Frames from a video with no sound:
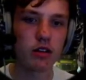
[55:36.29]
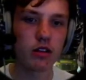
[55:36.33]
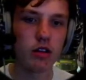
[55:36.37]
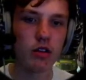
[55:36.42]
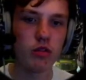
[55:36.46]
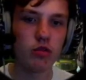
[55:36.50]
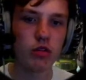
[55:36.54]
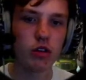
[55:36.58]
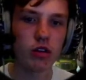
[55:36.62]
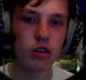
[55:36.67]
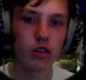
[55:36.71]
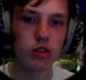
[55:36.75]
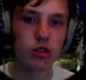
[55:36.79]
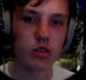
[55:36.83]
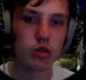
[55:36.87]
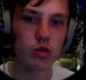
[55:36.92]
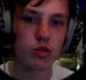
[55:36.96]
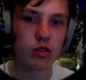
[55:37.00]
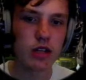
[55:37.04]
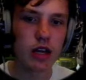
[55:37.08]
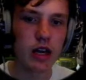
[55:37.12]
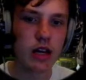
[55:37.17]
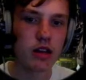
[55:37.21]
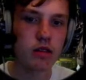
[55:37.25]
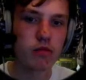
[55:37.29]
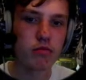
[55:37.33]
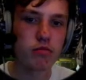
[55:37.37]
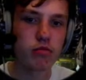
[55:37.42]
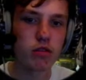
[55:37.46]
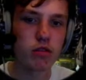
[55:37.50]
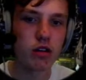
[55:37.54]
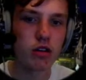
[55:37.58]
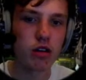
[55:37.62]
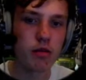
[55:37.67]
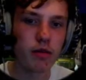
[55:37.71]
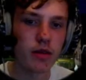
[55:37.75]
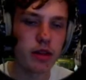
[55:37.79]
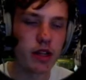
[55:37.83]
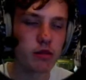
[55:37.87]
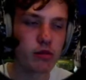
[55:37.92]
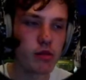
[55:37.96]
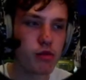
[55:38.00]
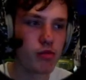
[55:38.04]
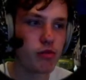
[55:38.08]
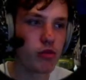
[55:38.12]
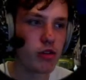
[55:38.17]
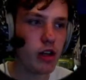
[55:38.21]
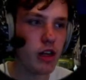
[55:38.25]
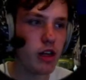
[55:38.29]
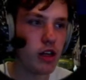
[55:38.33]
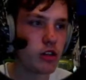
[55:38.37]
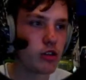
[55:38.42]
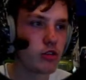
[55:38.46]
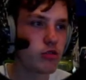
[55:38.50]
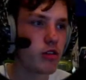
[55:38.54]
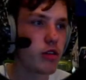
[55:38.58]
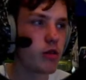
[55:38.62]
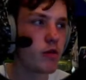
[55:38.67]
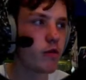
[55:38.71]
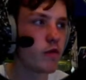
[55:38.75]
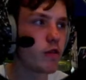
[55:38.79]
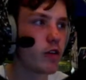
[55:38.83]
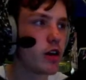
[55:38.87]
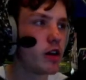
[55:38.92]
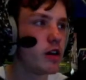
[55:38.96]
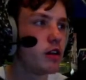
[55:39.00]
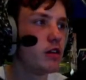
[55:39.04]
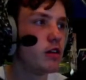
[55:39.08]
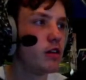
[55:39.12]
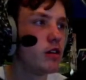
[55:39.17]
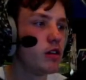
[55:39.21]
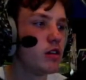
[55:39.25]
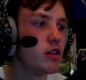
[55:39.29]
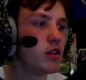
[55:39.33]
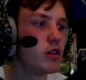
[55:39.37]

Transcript: Newcastle to Edinburgh? I mean, that would be brilliant, train fan.